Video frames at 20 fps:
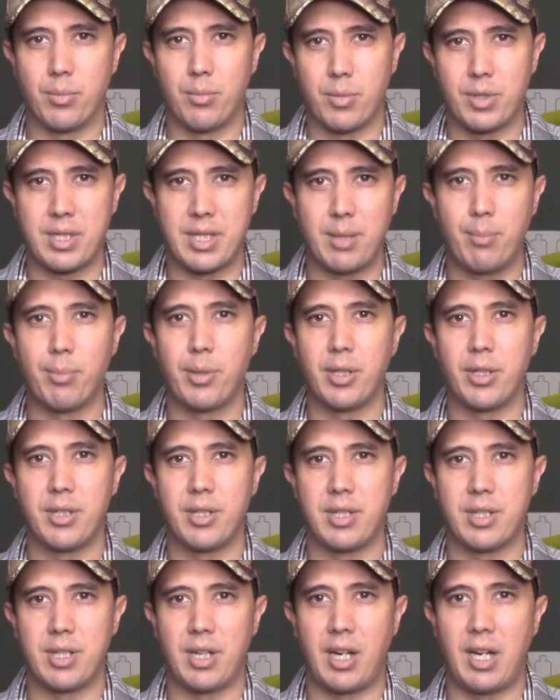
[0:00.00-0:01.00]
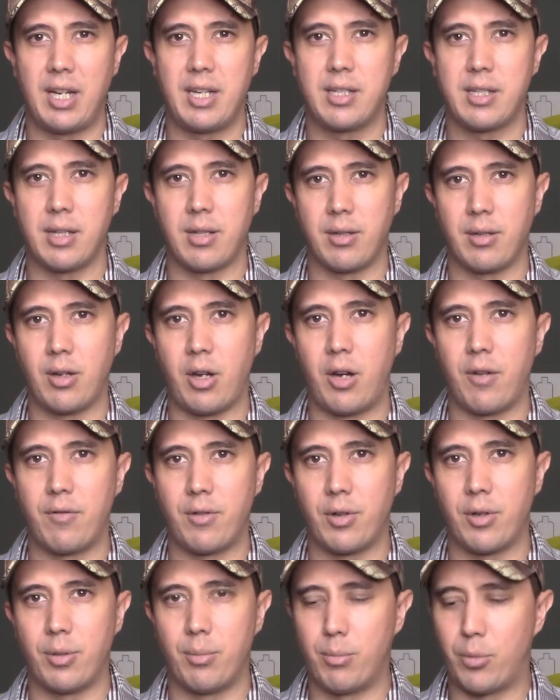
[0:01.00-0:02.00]
simpler designs that
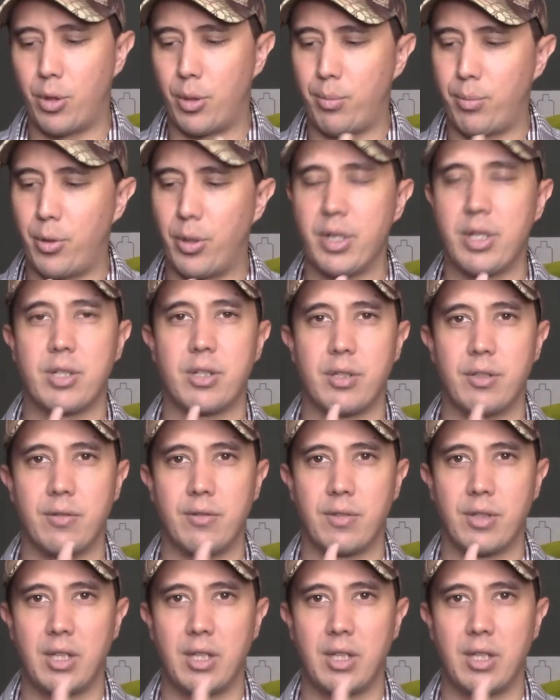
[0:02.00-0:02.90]
offer more points of